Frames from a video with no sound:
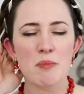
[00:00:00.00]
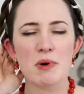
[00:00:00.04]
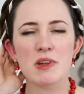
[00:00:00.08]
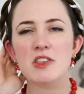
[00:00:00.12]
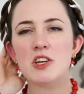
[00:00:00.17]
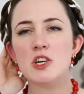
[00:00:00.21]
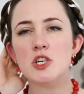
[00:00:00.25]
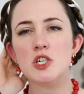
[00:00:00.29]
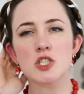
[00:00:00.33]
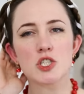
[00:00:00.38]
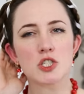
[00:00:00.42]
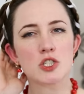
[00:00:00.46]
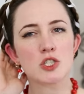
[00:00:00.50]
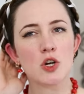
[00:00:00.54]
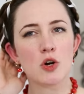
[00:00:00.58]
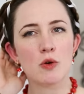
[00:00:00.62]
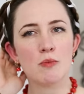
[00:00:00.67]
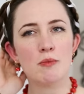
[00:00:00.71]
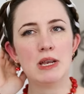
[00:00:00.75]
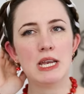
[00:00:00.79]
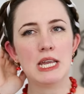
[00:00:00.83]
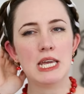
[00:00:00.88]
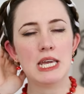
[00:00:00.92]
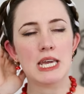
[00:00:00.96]
But there's so
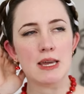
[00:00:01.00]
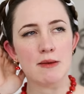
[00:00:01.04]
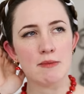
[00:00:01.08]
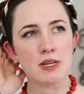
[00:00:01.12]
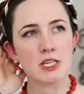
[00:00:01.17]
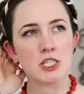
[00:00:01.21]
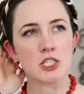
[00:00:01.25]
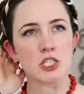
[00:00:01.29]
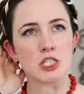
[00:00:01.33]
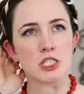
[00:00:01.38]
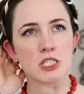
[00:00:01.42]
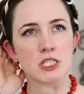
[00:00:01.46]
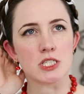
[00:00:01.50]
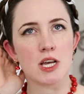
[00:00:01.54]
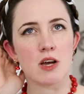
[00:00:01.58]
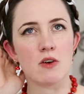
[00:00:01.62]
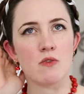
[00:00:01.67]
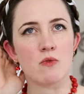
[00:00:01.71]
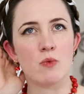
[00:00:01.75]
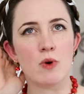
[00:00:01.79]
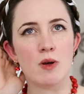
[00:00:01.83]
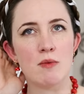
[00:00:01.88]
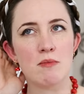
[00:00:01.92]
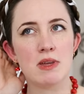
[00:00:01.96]
many images
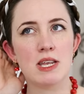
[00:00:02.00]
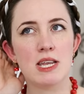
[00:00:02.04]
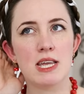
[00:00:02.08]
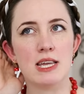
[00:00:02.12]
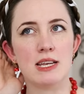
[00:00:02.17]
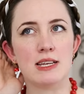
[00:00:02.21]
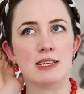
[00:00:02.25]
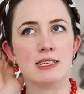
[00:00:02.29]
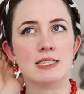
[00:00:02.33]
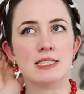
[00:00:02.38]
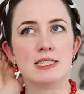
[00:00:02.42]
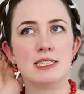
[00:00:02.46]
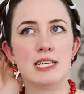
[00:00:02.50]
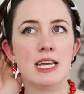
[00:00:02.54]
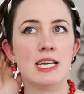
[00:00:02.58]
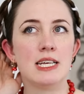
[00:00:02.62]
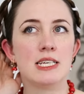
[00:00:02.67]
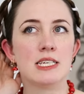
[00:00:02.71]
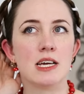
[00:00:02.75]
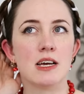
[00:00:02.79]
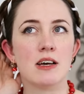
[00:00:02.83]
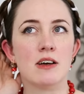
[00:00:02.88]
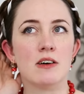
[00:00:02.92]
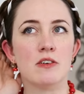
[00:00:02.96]
of women in a
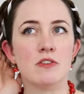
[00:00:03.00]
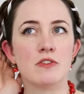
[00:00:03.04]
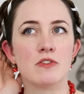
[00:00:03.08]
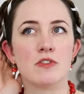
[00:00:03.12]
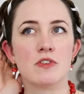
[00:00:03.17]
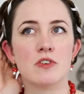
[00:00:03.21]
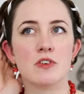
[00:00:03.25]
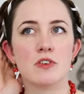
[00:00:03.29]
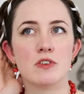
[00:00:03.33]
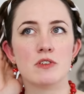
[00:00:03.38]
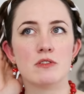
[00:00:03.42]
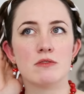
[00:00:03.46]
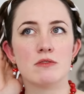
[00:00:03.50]
state of